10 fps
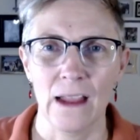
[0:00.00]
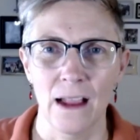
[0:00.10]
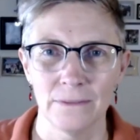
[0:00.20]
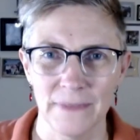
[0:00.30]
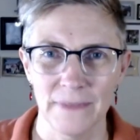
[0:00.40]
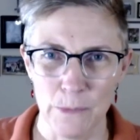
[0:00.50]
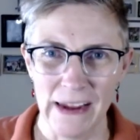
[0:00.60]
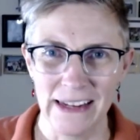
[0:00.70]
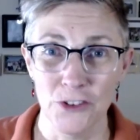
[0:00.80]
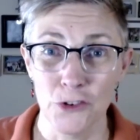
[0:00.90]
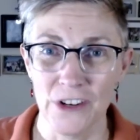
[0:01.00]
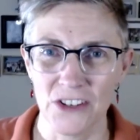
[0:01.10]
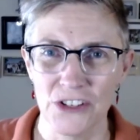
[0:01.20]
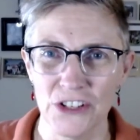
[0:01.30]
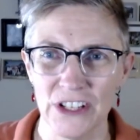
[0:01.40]
That's my
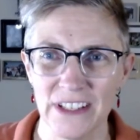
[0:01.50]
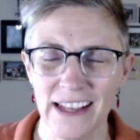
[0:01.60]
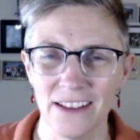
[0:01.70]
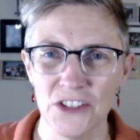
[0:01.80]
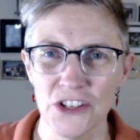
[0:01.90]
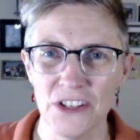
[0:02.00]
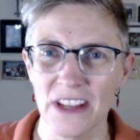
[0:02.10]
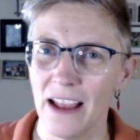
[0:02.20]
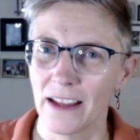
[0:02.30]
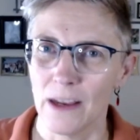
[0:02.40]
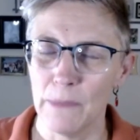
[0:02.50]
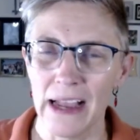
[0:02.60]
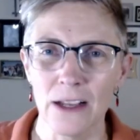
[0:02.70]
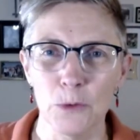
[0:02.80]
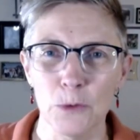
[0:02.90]
introduction to intelligence. Come
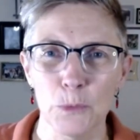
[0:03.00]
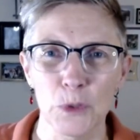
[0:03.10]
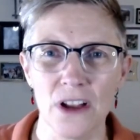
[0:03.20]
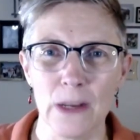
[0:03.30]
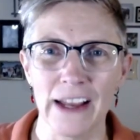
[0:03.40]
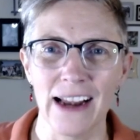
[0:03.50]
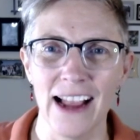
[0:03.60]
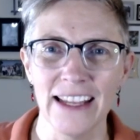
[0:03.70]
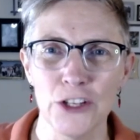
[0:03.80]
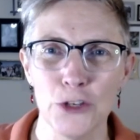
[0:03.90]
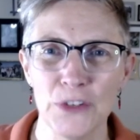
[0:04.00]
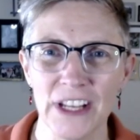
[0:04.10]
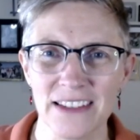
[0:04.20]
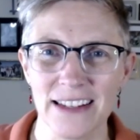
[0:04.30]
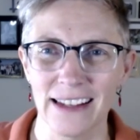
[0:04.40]
back and we'll talk about IQ
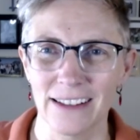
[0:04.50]
testing.